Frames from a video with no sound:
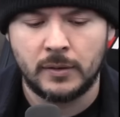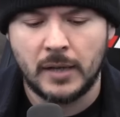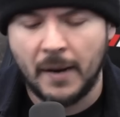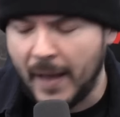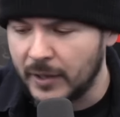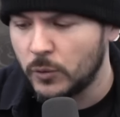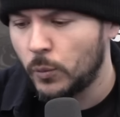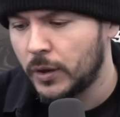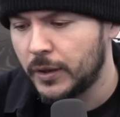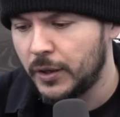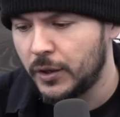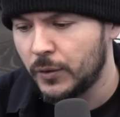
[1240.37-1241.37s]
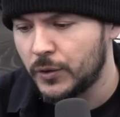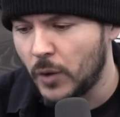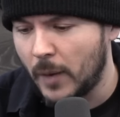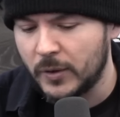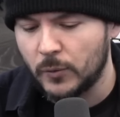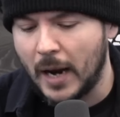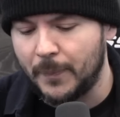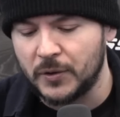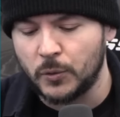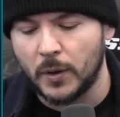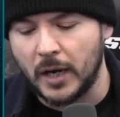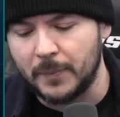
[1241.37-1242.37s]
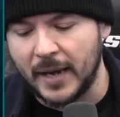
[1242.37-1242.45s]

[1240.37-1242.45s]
And that's what we're going to do. So I'm going to wrap this one up.